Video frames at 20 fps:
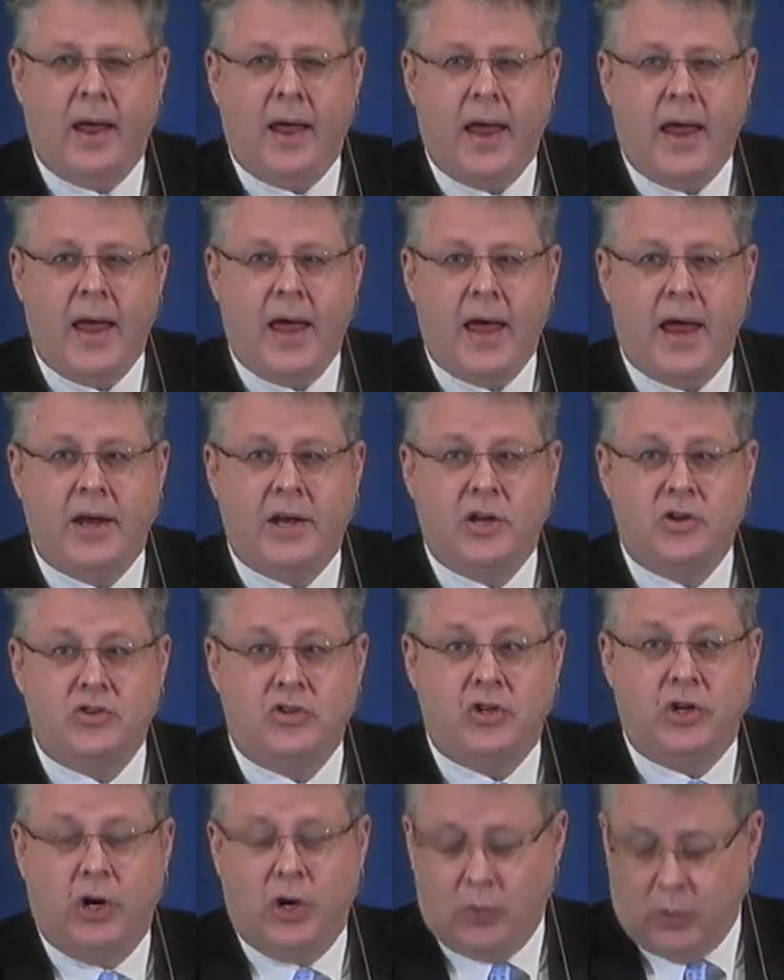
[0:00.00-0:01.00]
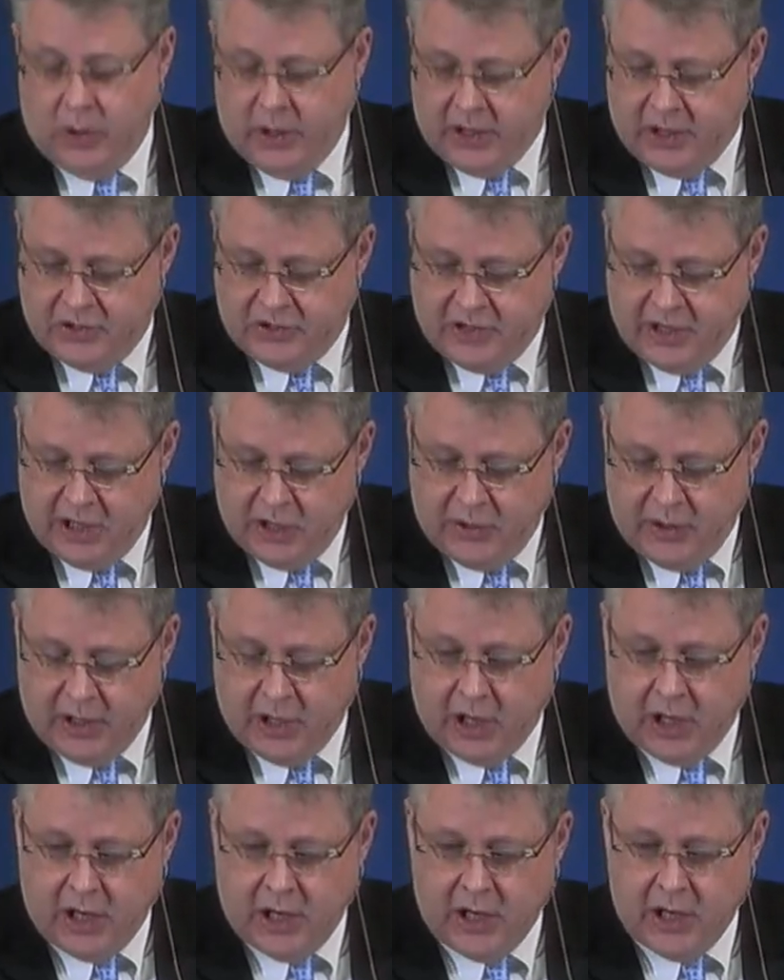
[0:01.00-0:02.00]
And as you know, we're
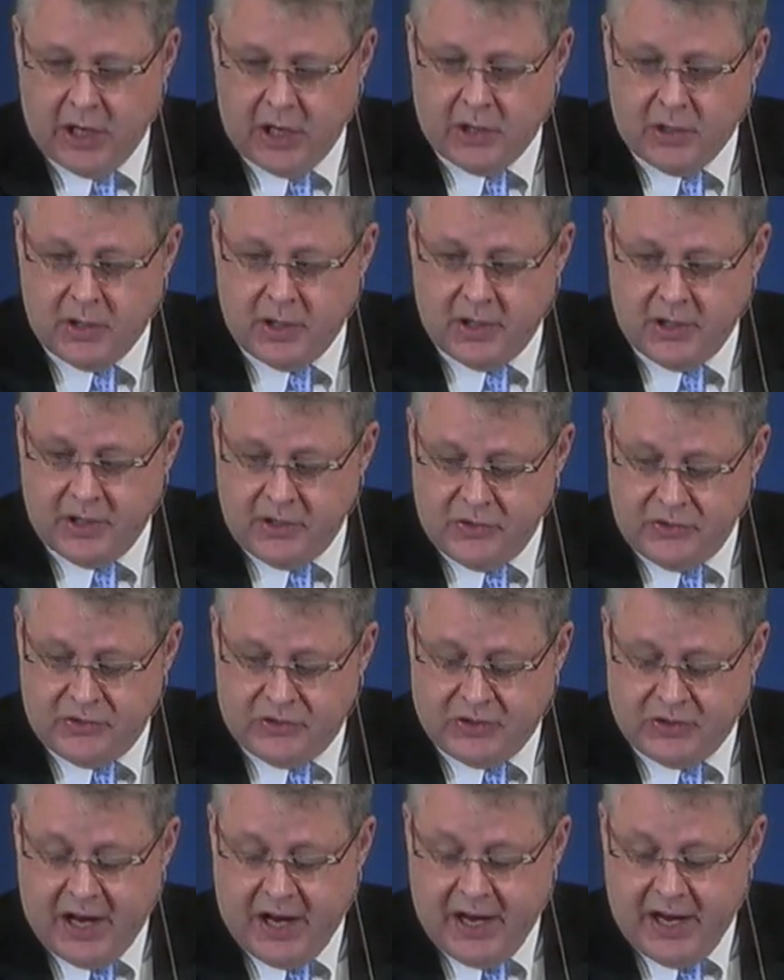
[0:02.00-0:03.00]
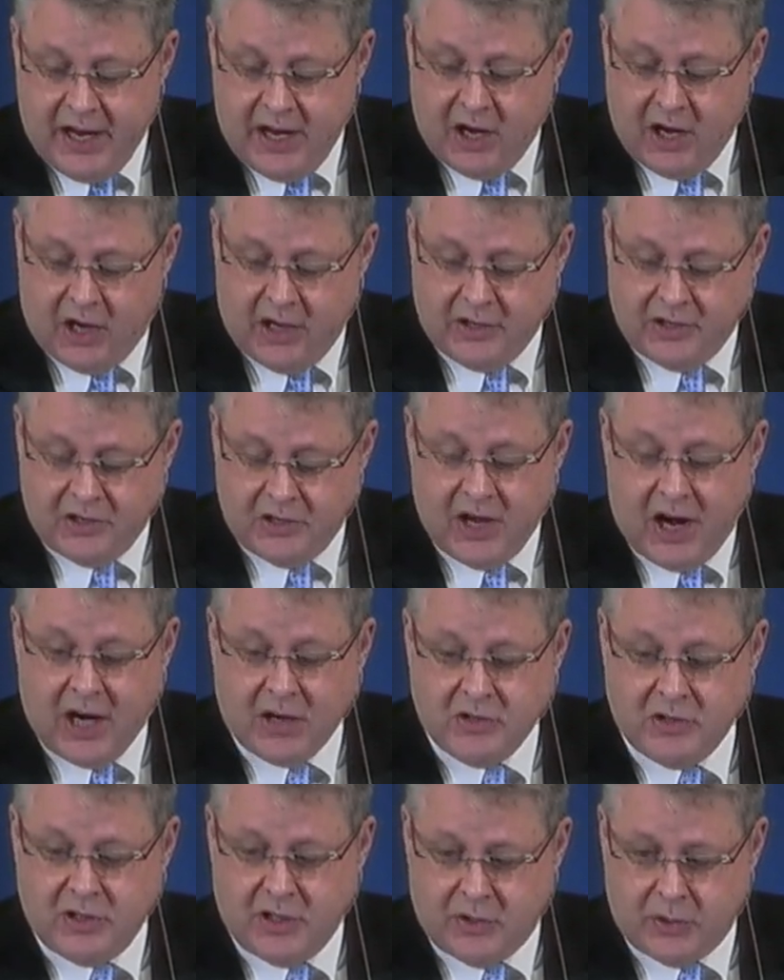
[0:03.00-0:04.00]
continuing our study on the
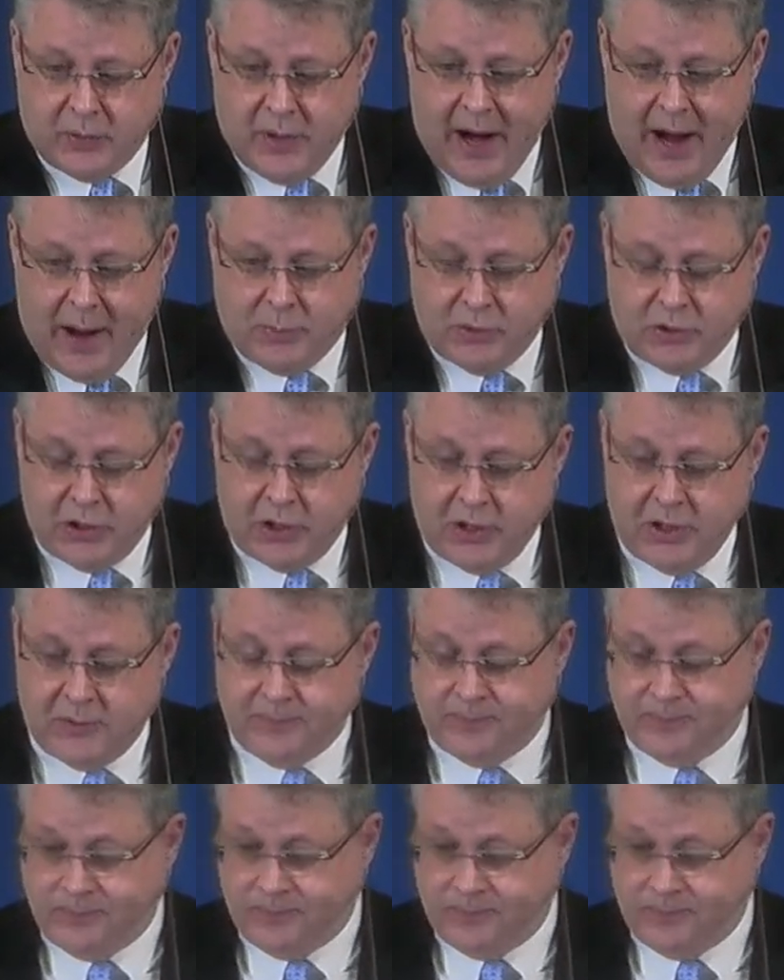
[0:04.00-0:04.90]
doctrine of the rapture.